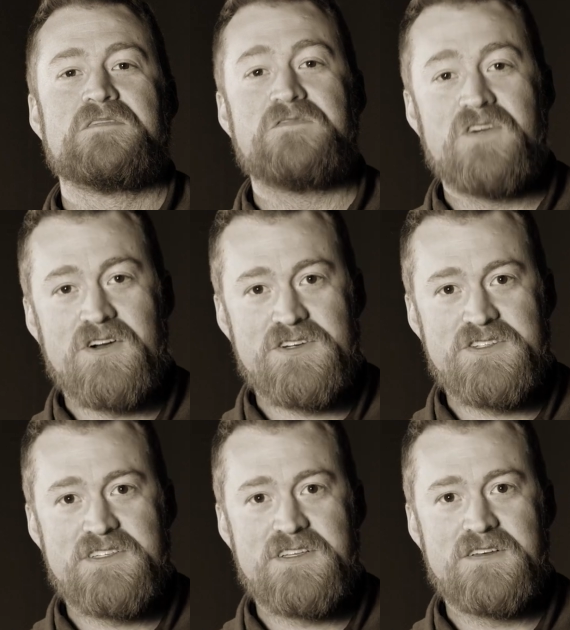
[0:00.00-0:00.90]

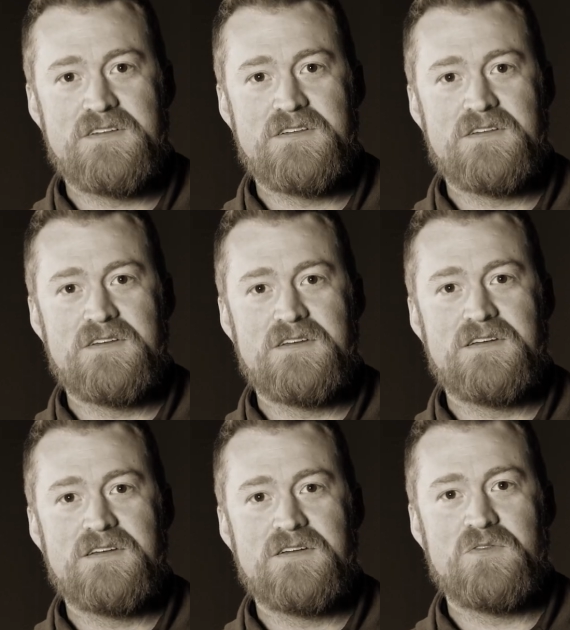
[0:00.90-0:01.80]
First,
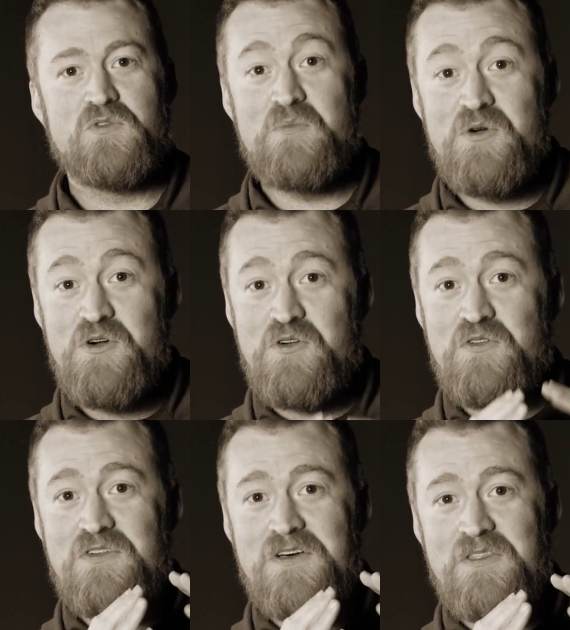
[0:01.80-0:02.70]

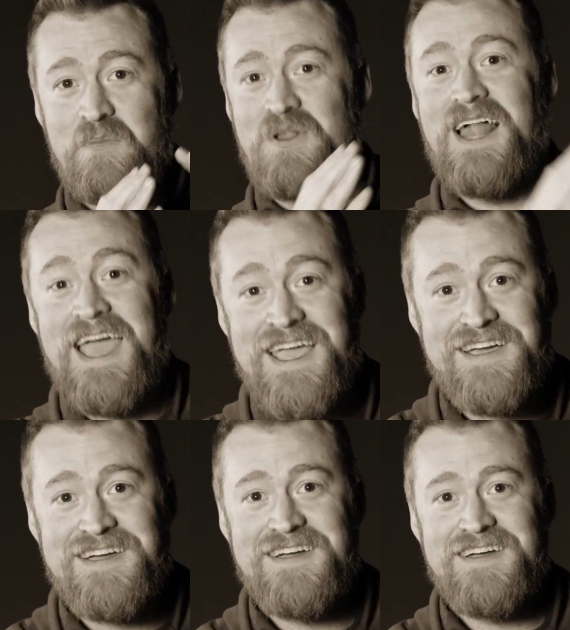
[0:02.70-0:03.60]
remove the plank
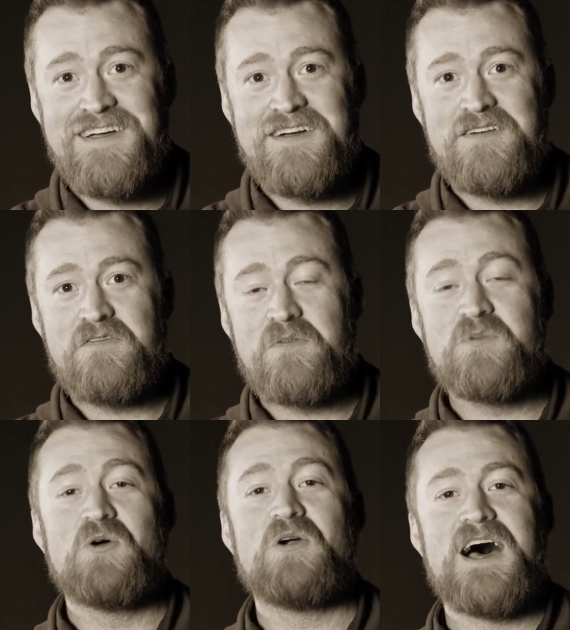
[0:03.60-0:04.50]
from
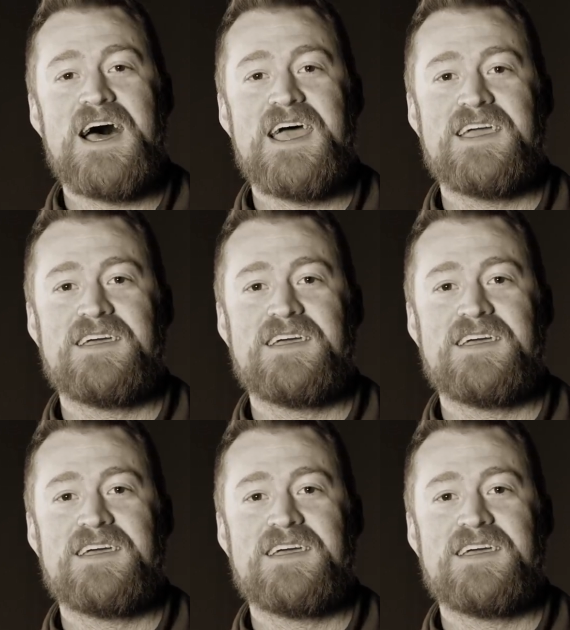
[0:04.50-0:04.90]
your eye.